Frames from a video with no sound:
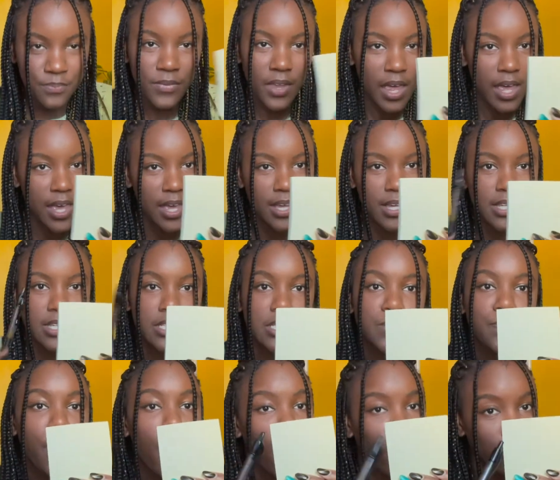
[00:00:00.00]
is
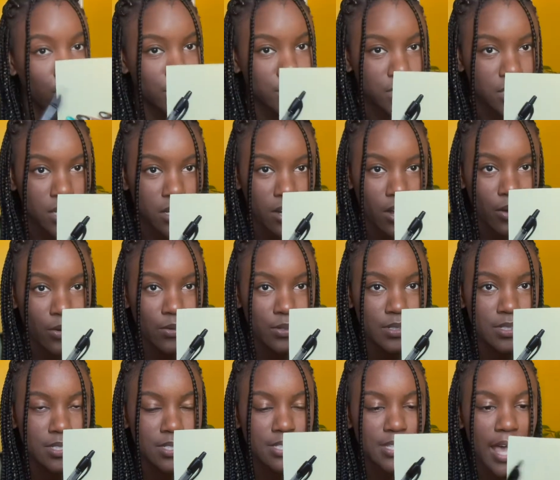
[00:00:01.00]
post-it
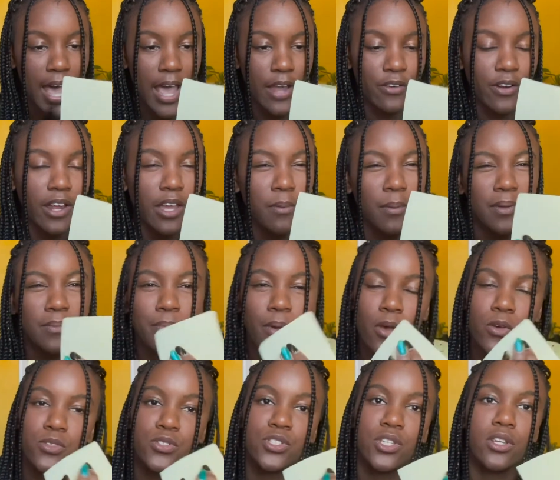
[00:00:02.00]
notes. I recommend
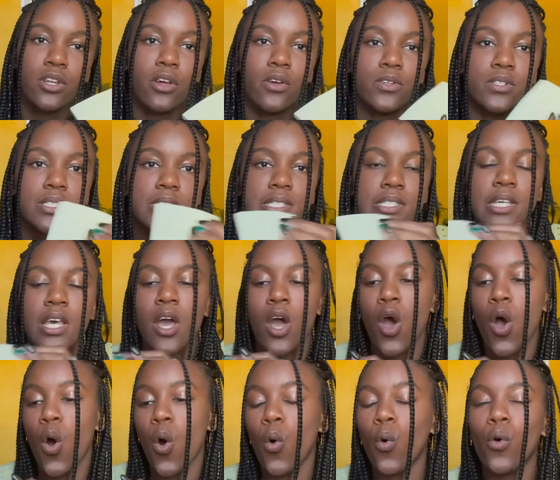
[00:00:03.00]
post-it notes
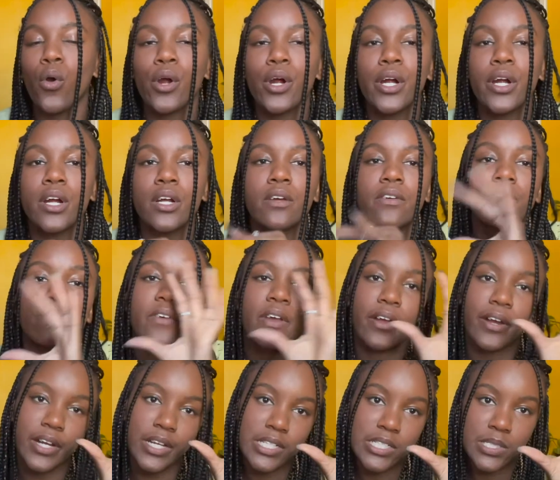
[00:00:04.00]
or
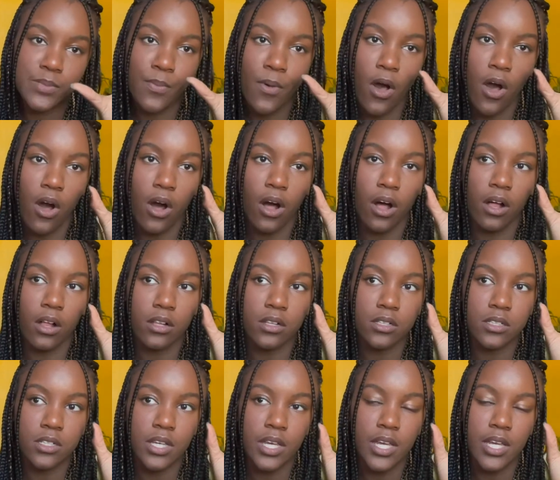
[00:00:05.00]
very small
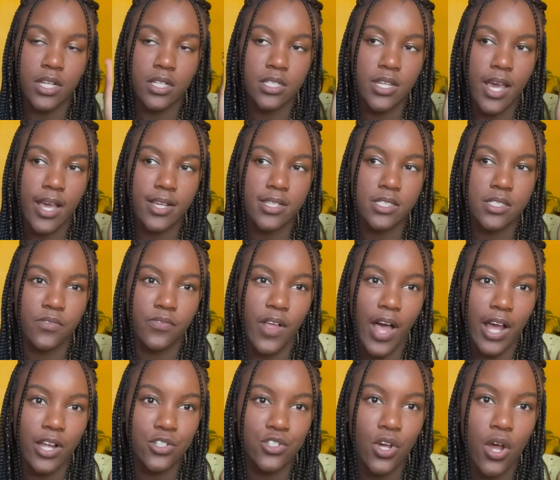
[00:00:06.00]
index
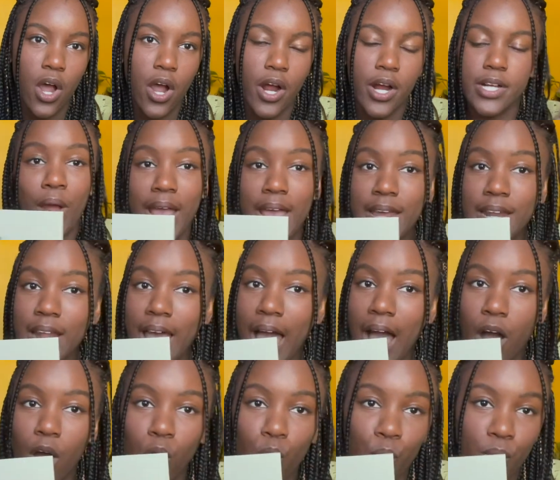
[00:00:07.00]
flashcards. Write
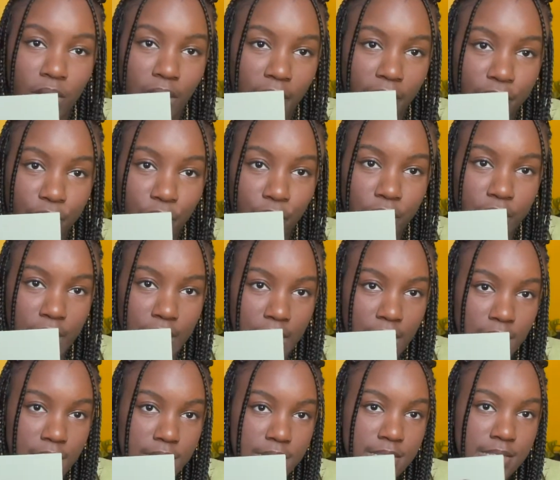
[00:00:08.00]
out whatever it
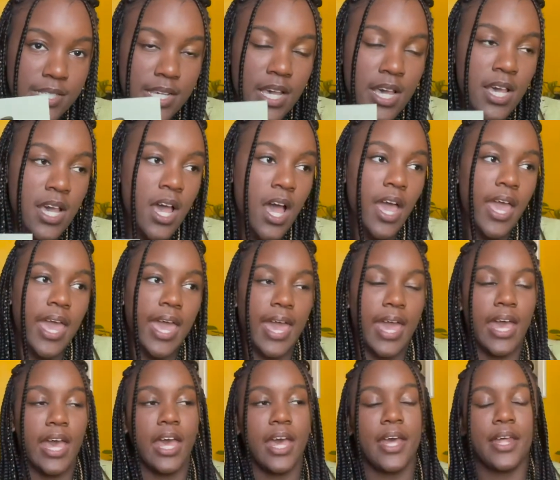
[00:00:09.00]
is
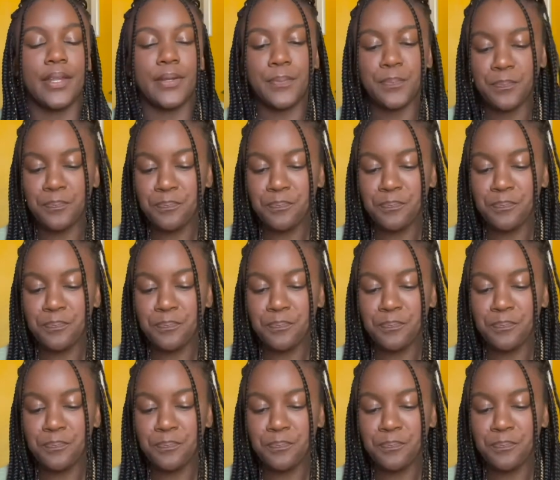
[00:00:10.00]
and